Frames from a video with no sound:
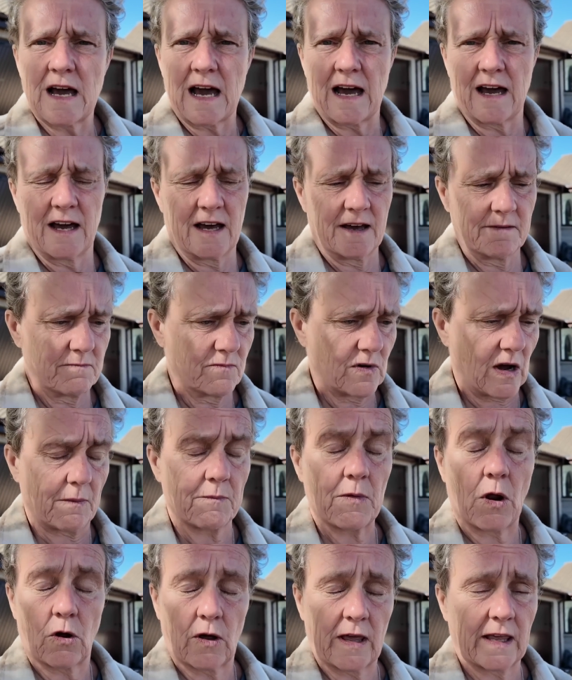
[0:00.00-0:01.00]

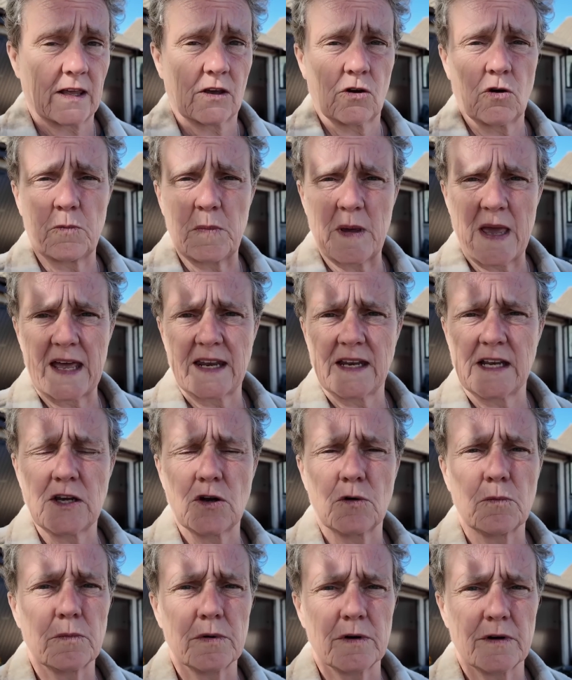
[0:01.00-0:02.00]
It could be any
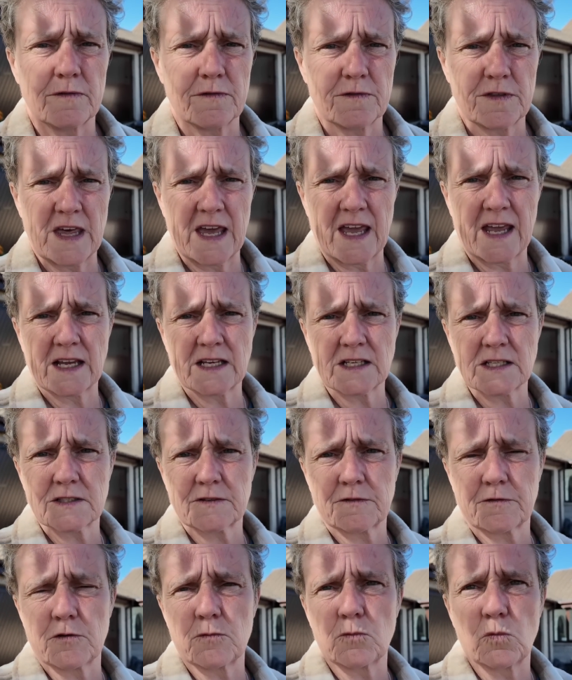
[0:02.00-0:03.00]
number of things,
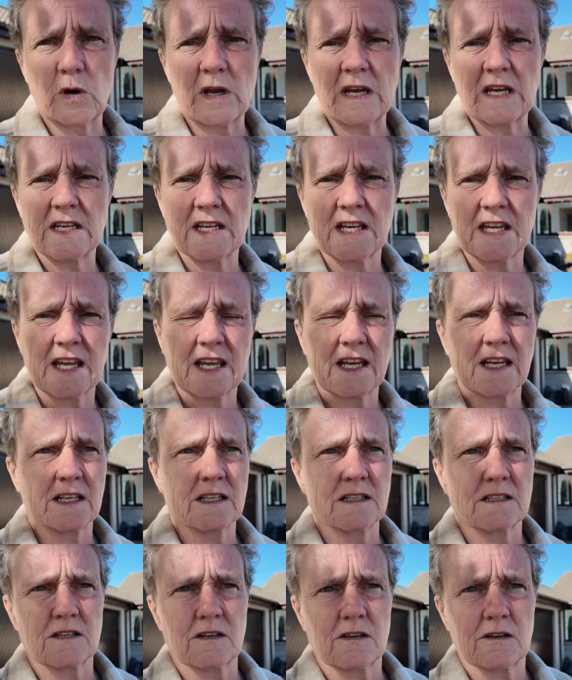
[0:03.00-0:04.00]
from
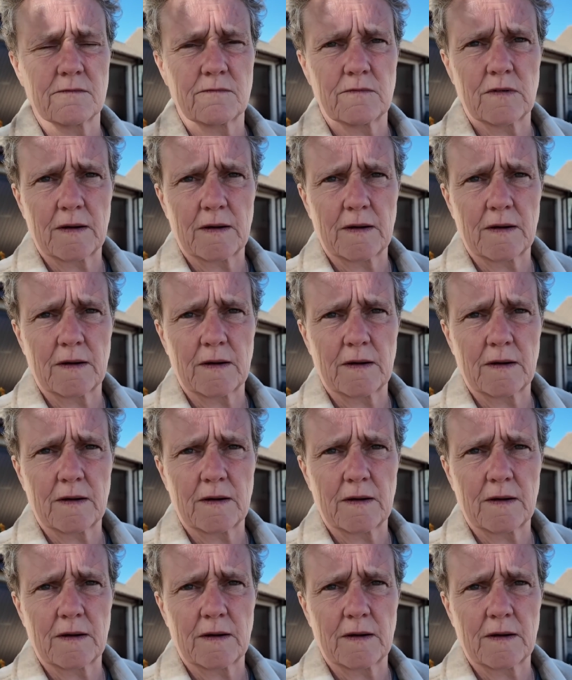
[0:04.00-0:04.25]
weeding to,